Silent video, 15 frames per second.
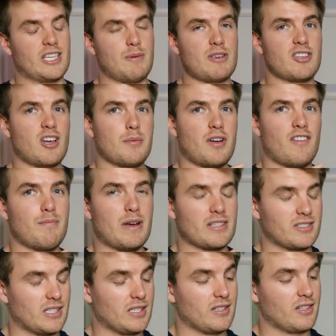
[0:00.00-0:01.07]
Especially coming off my
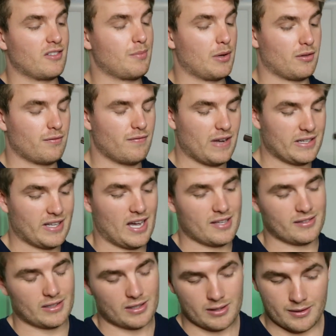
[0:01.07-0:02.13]
skin, it smells fantastic.